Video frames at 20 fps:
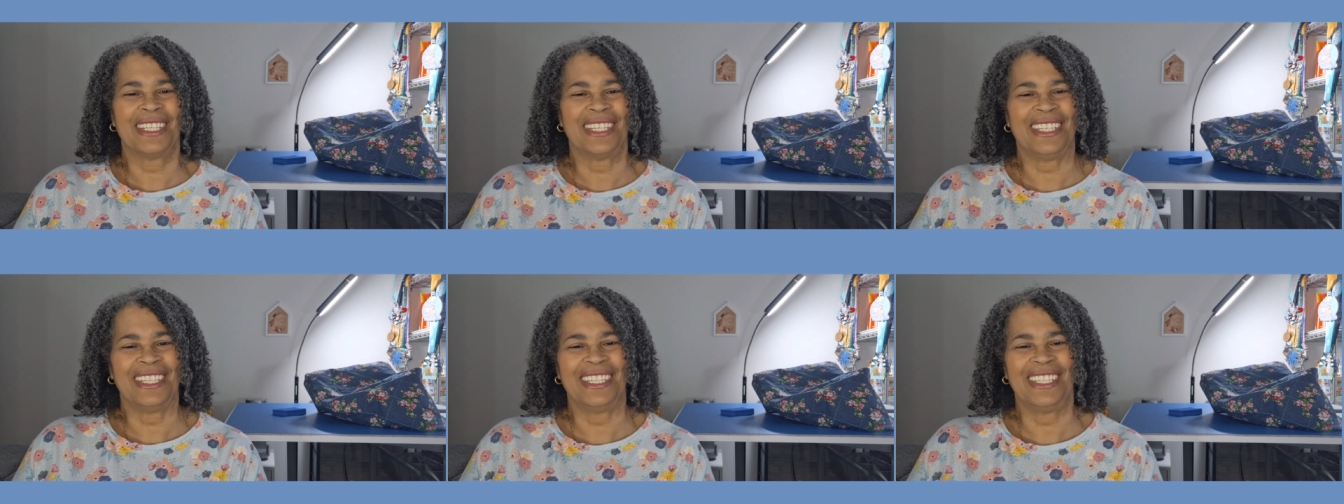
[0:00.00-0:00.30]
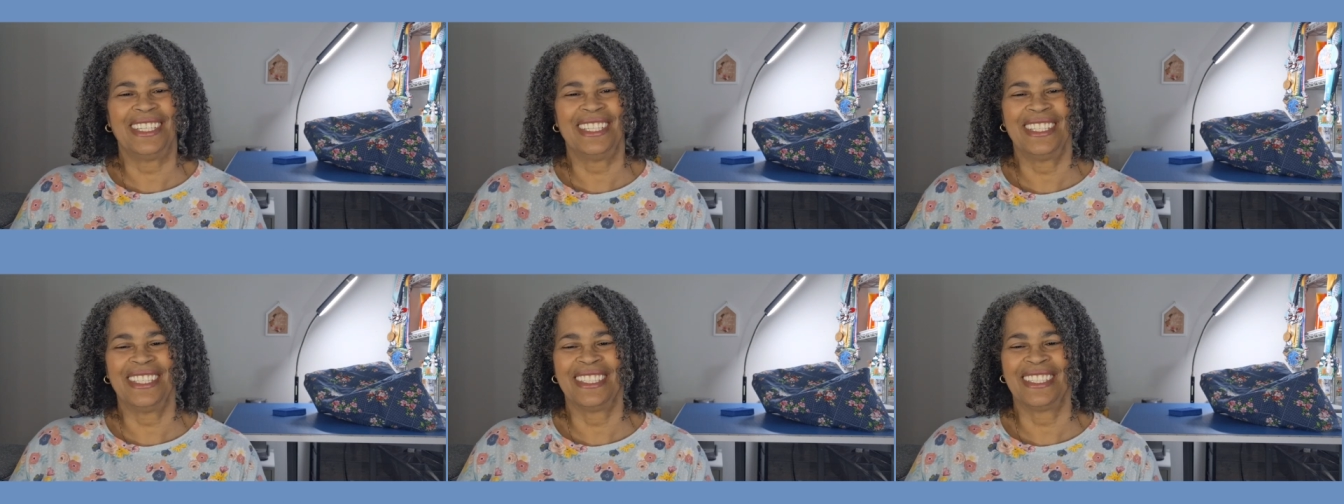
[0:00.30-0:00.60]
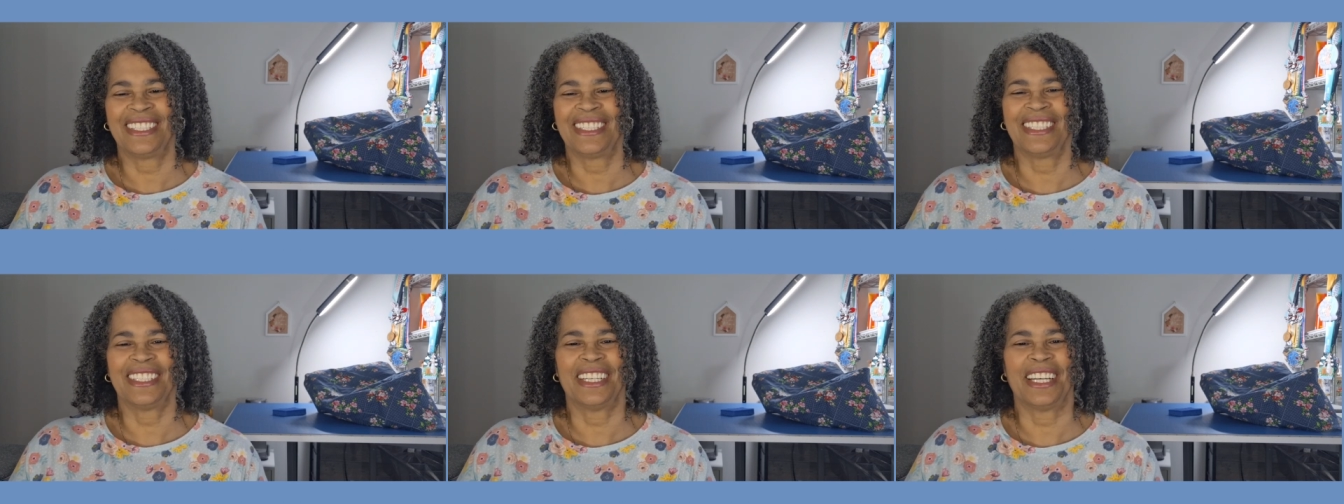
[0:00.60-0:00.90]
He
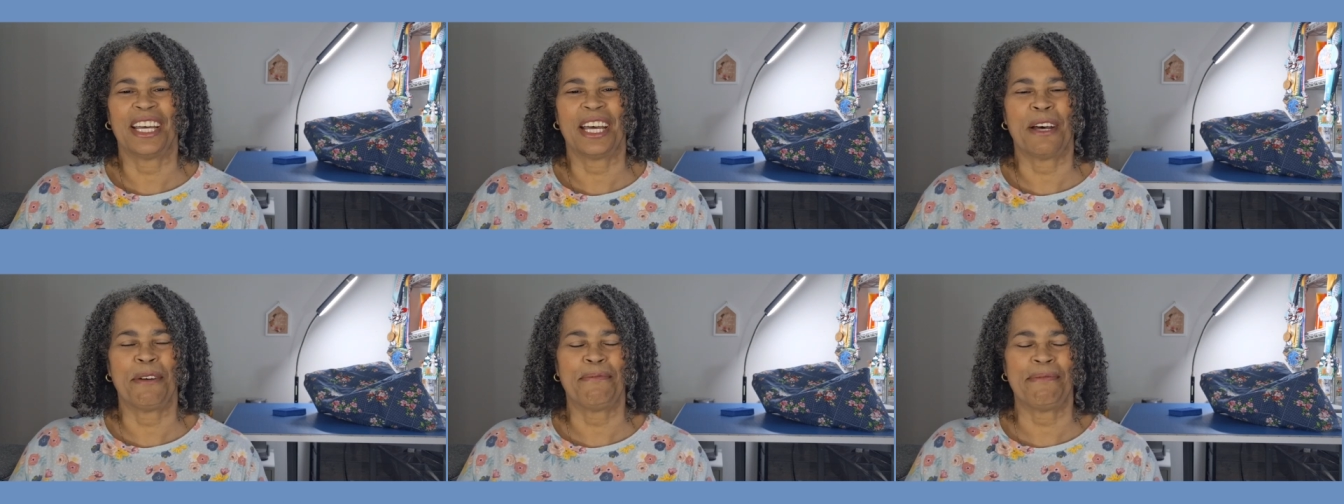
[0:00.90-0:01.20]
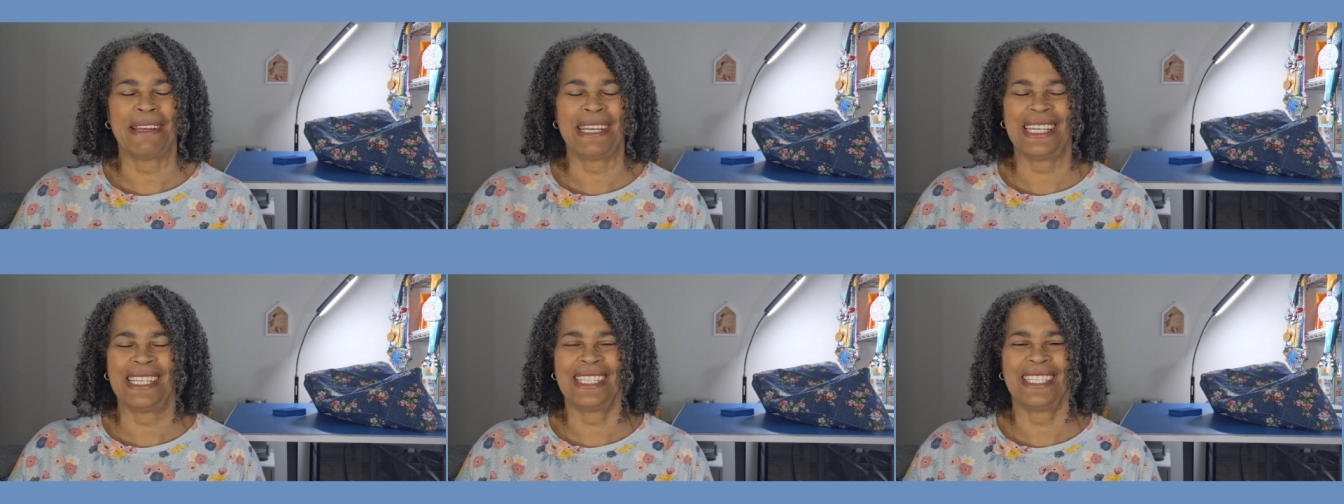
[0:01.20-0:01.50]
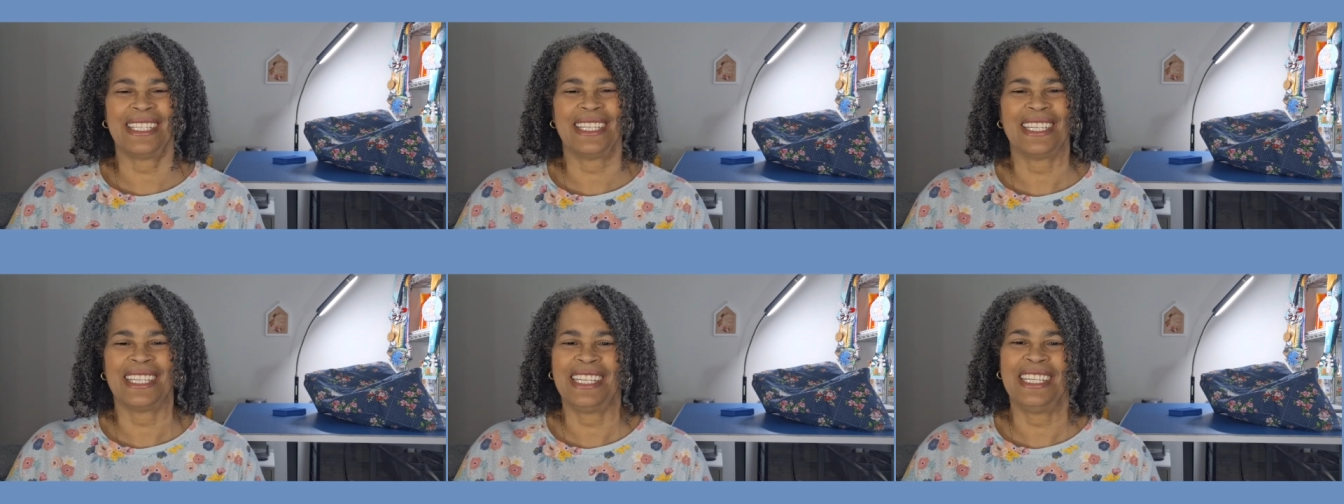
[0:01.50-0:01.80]
is
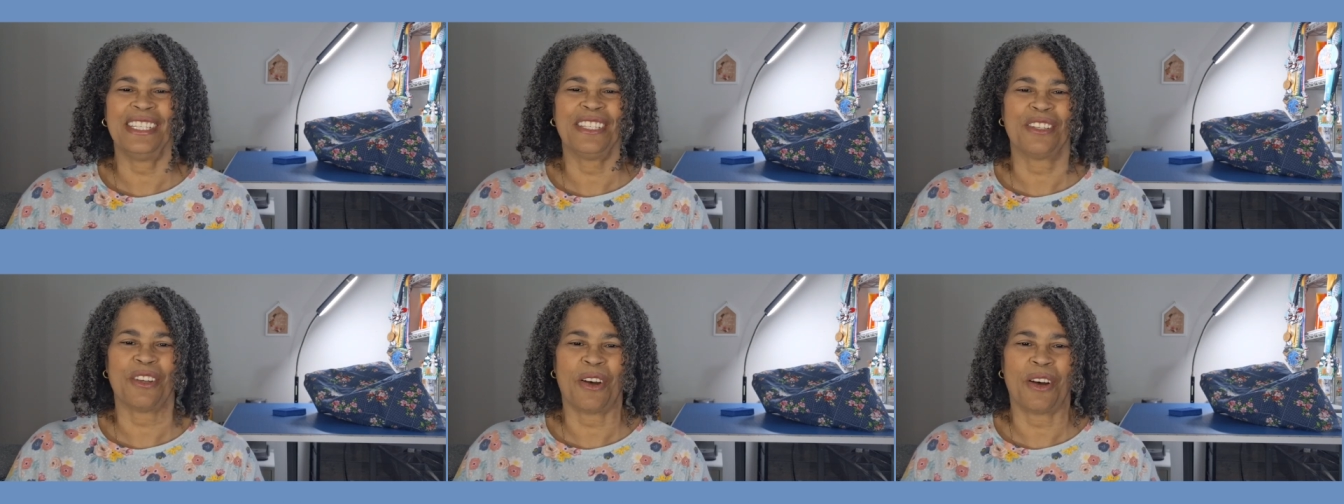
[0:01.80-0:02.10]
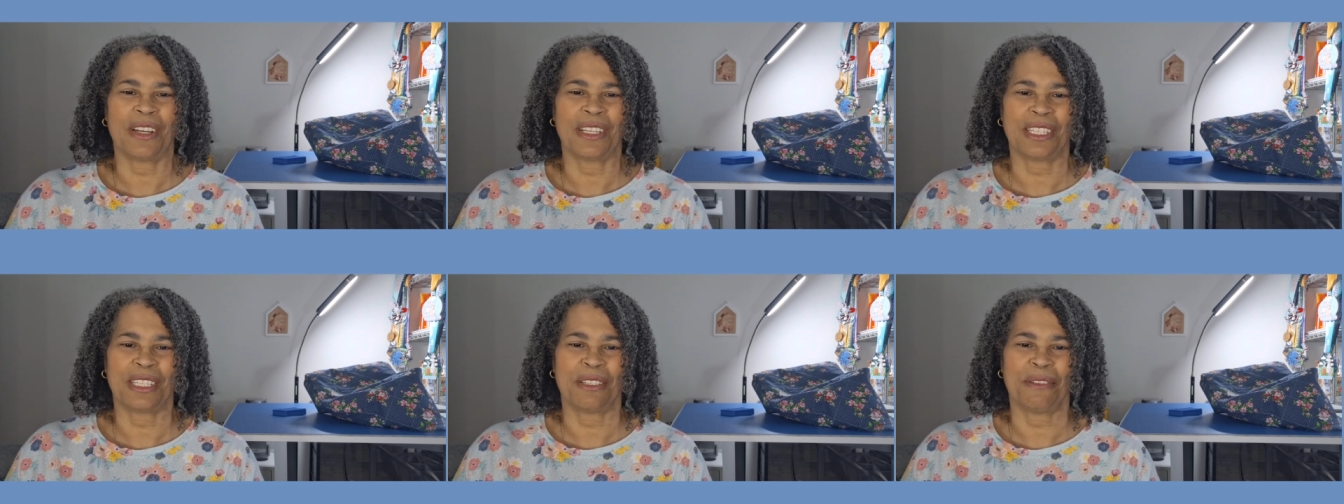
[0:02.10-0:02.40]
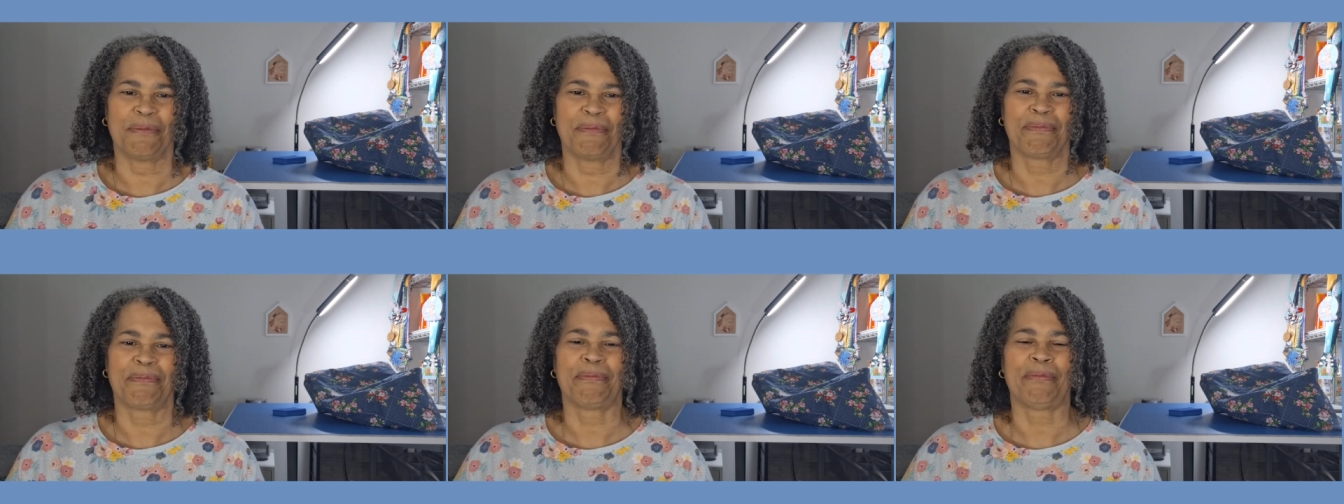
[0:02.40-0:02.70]
amazing. He's
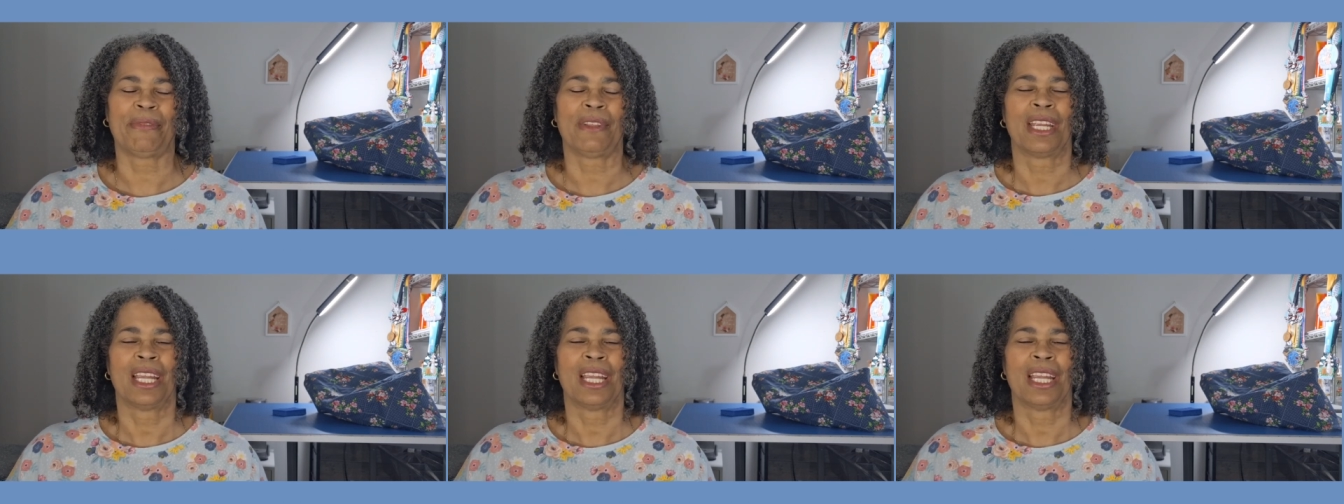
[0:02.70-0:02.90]
awesome.